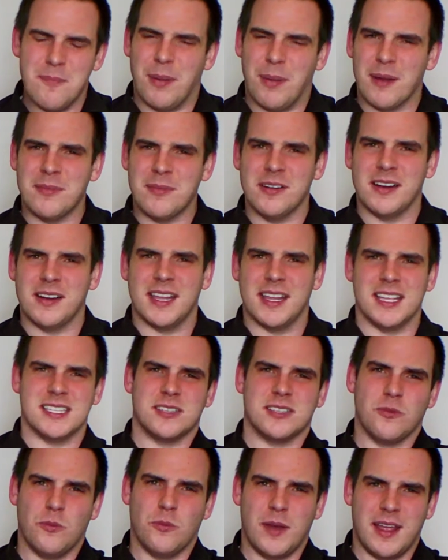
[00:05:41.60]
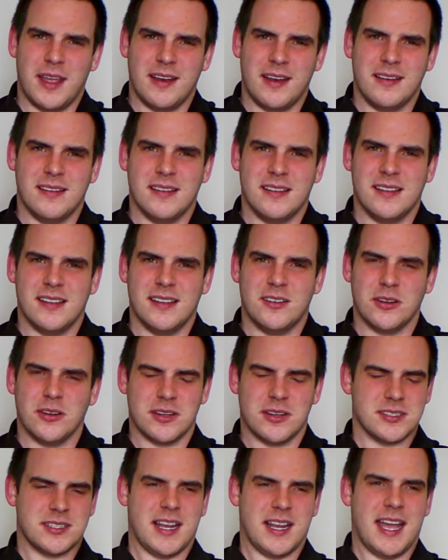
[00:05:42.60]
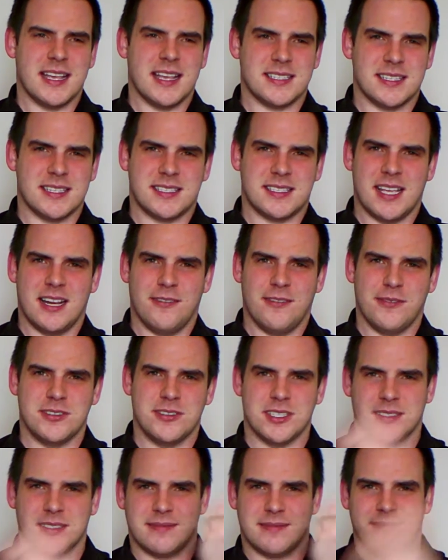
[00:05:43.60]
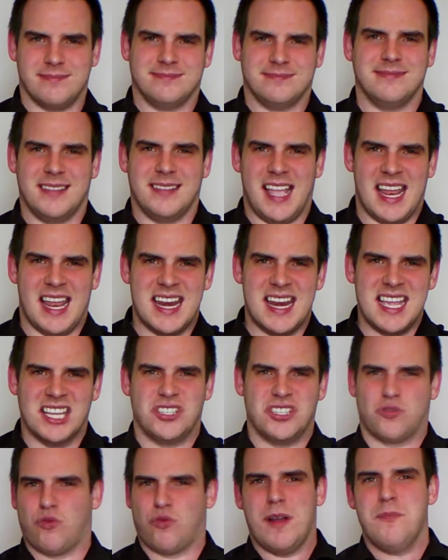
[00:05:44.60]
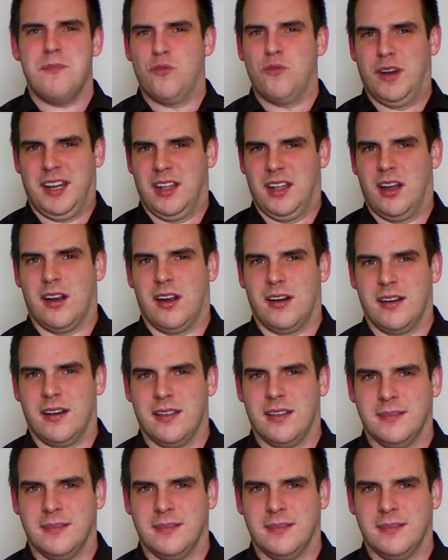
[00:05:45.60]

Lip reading: a bummer it is when an orchestra has to settle for just hitting a drum really hard.